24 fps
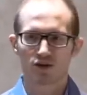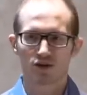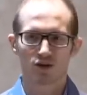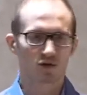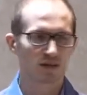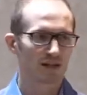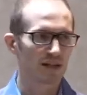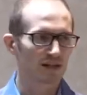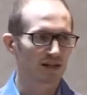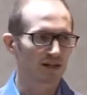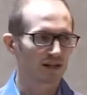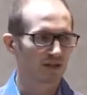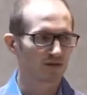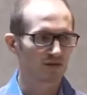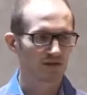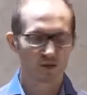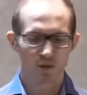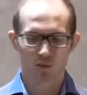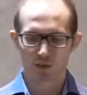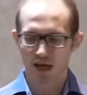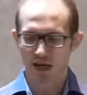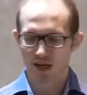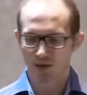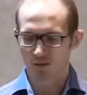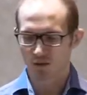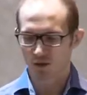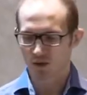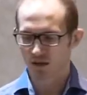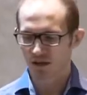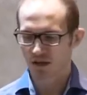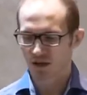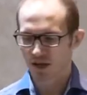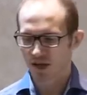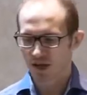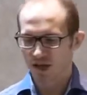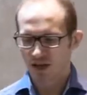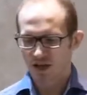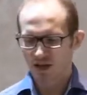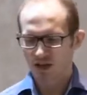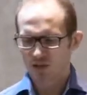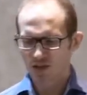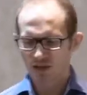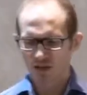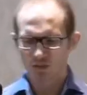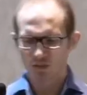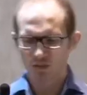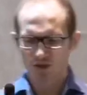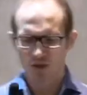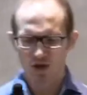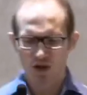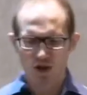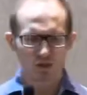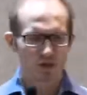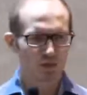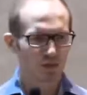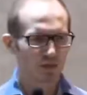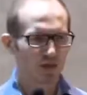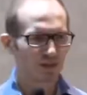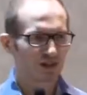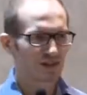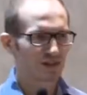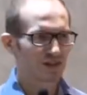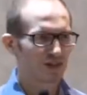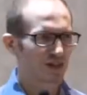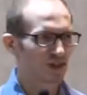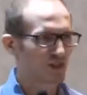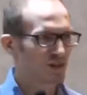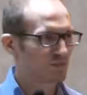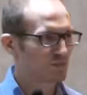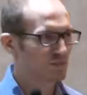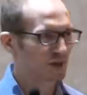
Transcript: you know, guessing a few passwords. He was able to compromise like,